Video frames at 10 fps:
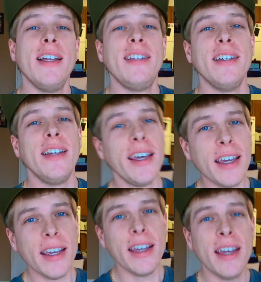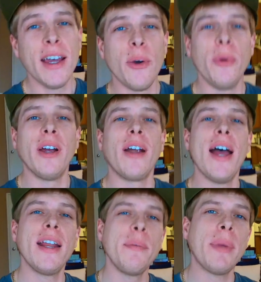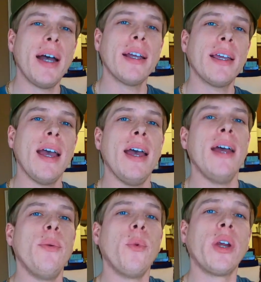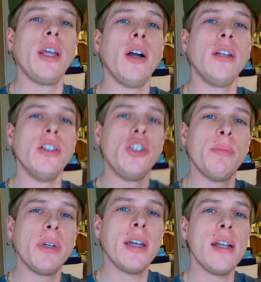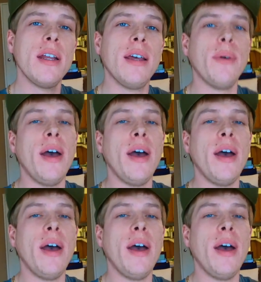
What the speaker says: Today we are heading back and working on the Jeep again,